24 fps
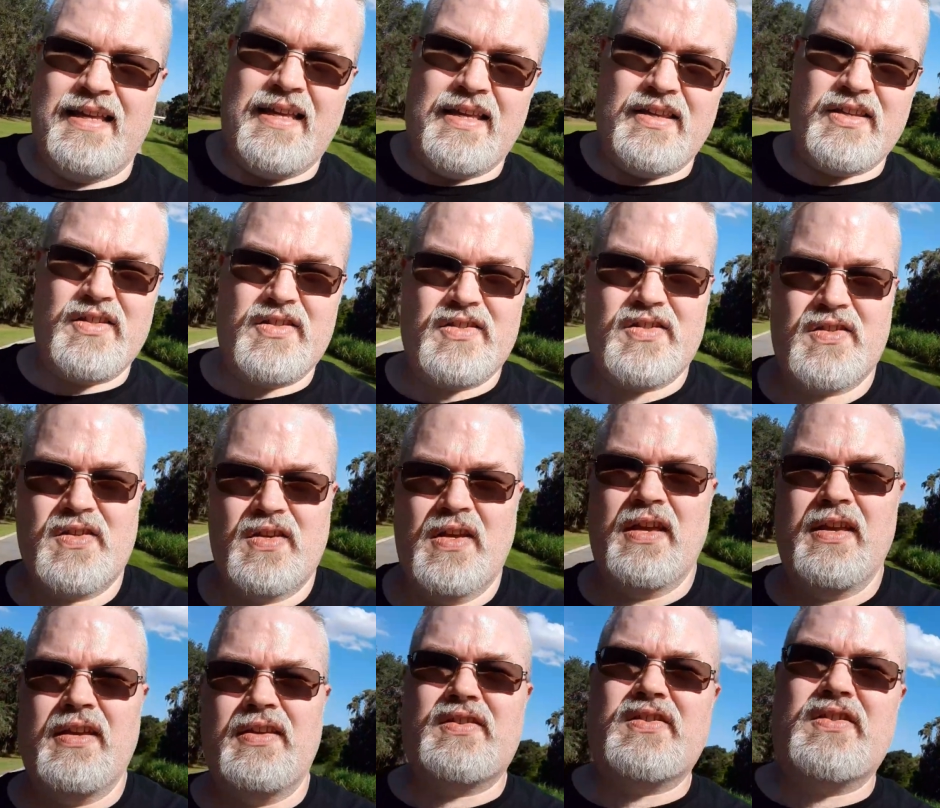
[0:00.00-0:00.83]
He's
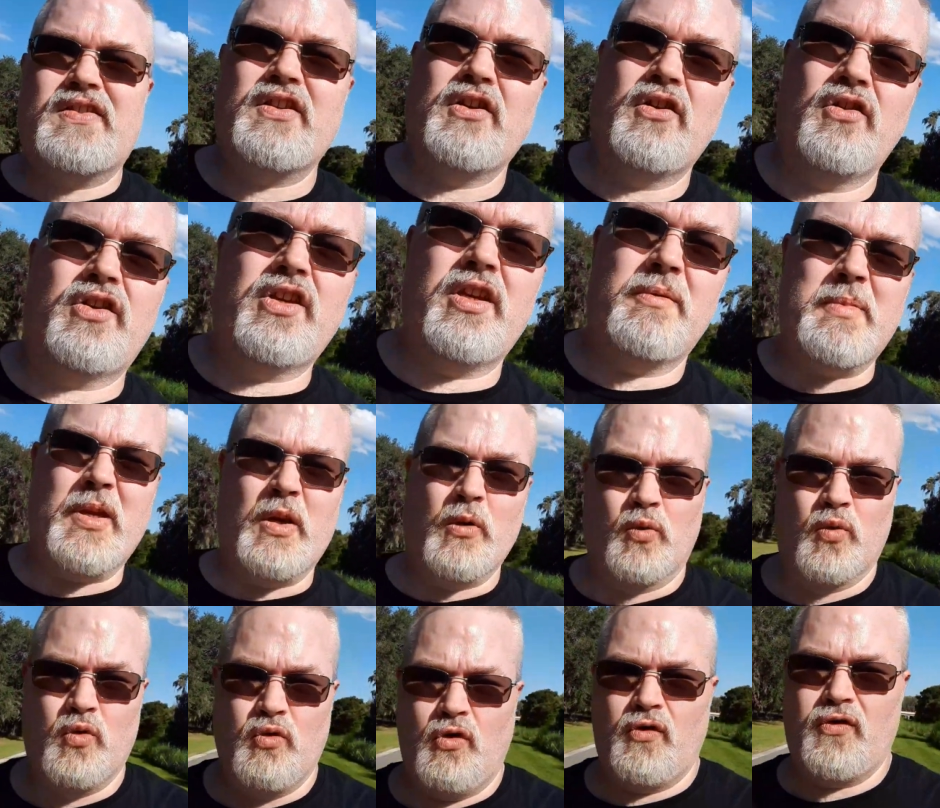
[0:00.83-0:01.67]
still can be
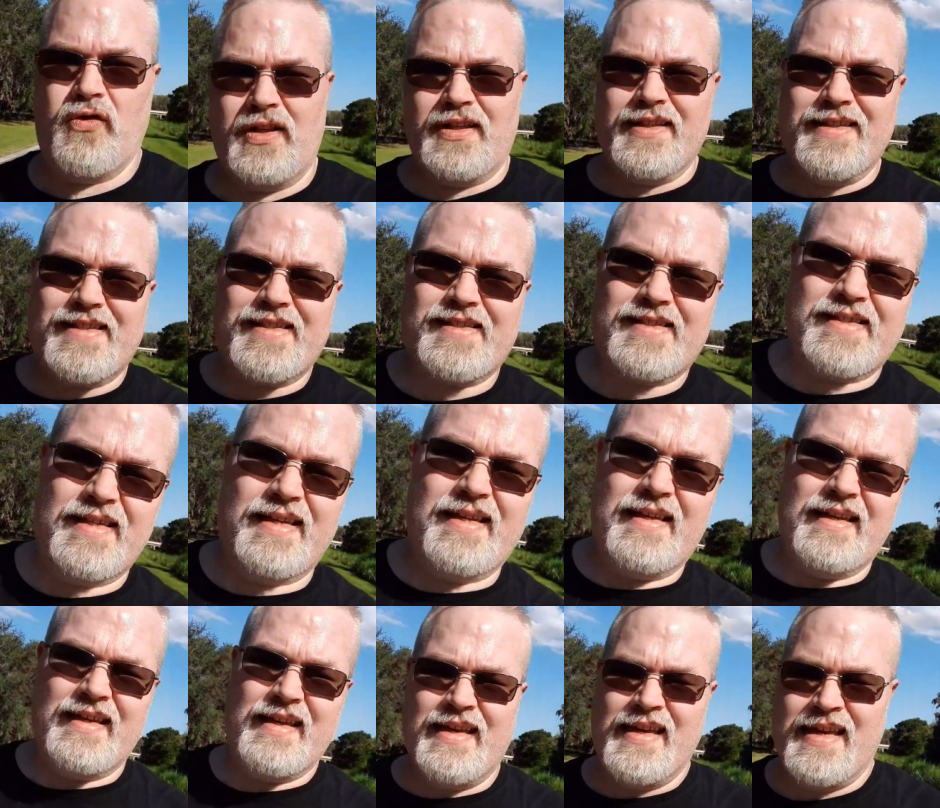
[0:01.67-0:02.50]
ruthless,
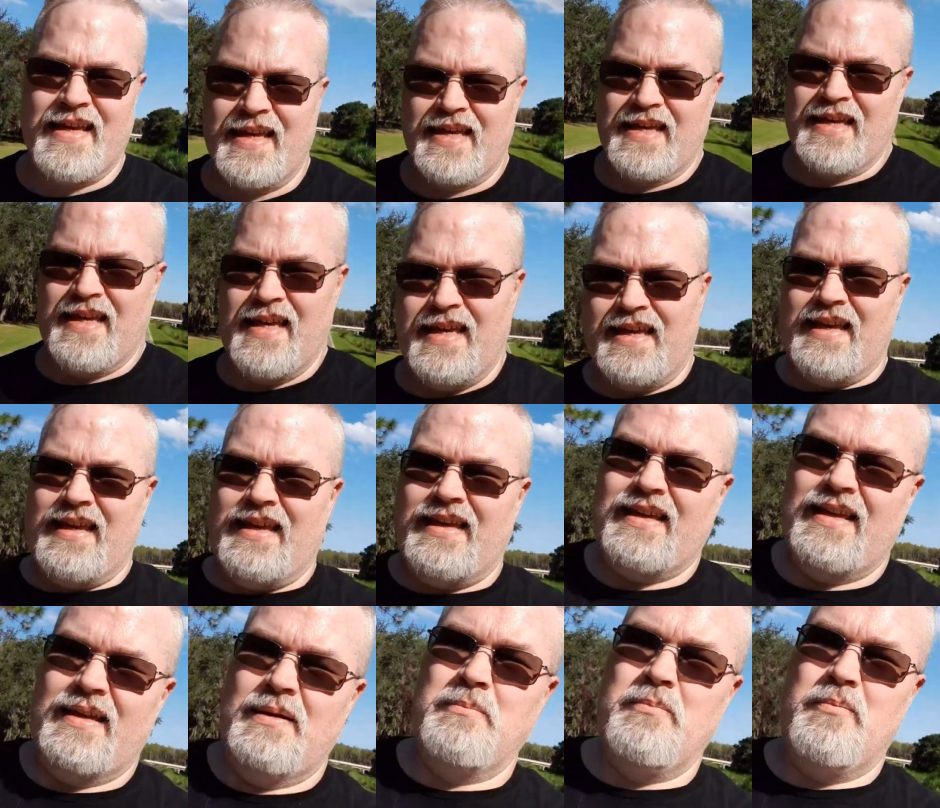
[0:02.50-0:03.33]

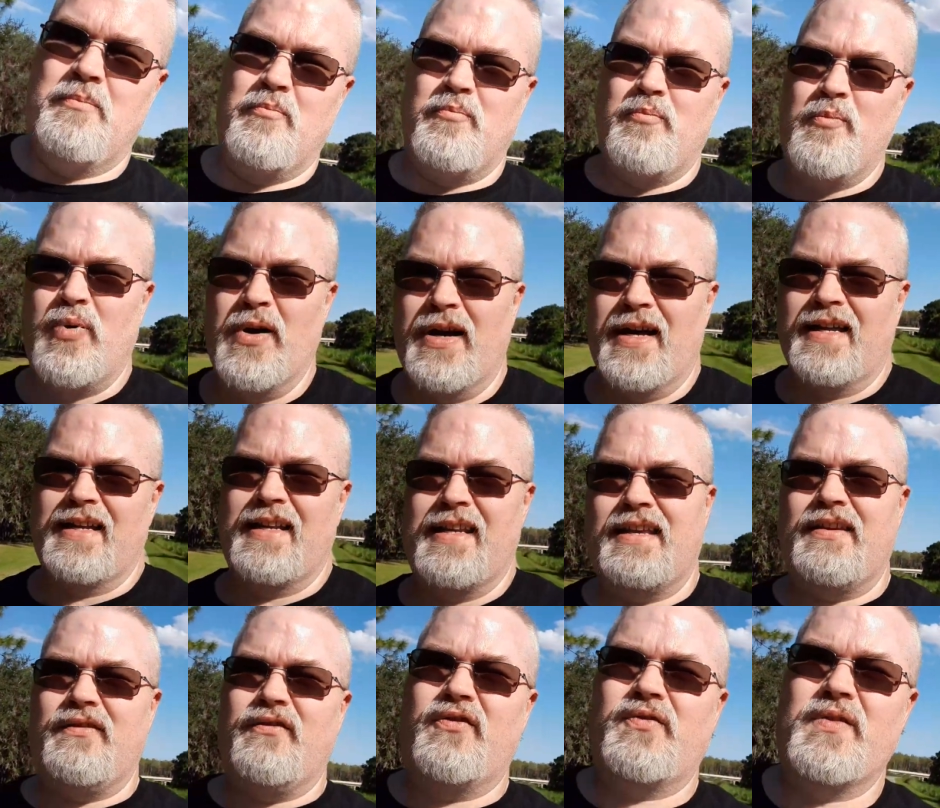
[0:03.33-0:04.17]
but
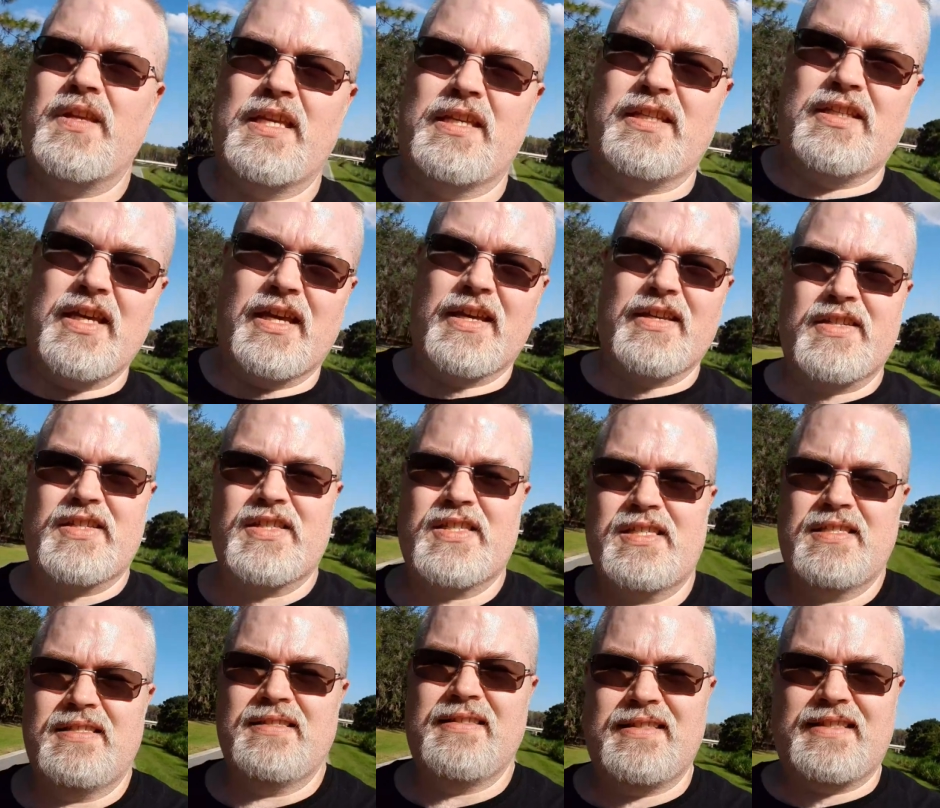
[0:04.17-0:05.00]
he, he
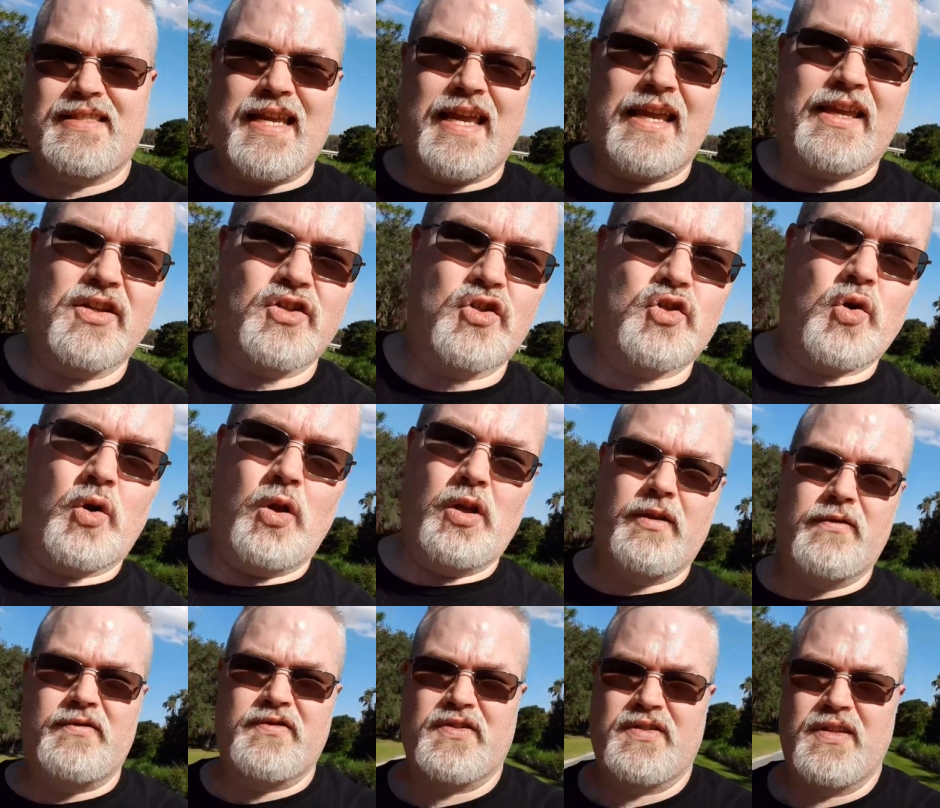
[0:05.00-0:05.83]
does take
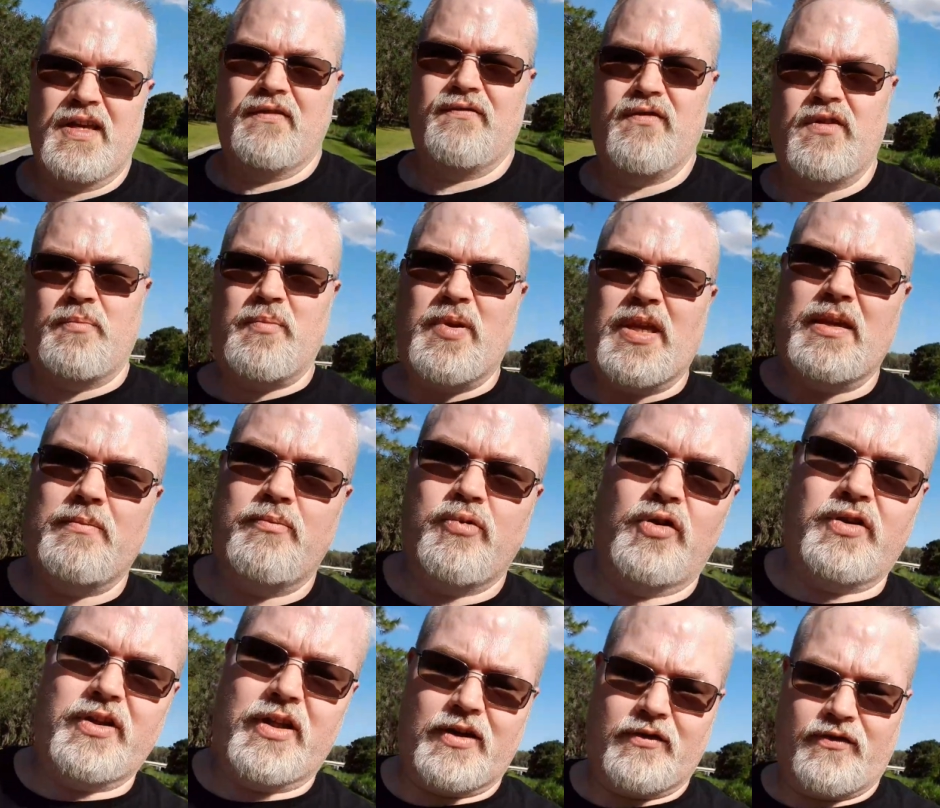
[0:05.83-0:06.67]
control of, of the people that